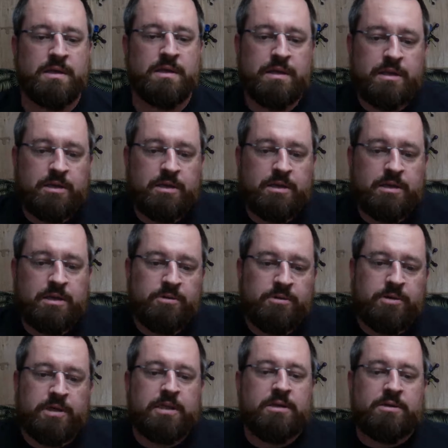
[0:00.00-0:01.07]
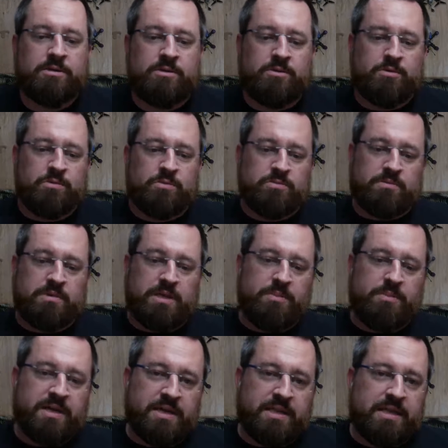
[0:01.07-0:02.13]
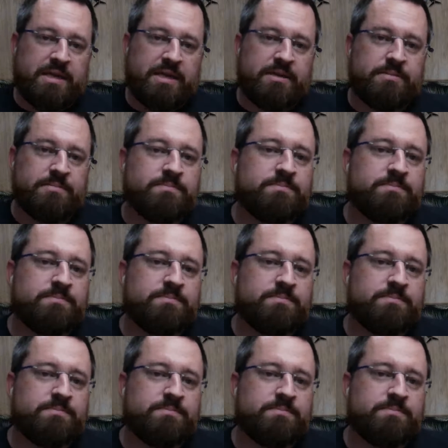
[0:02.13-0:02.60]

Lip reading: Hello, hello. Anybody there?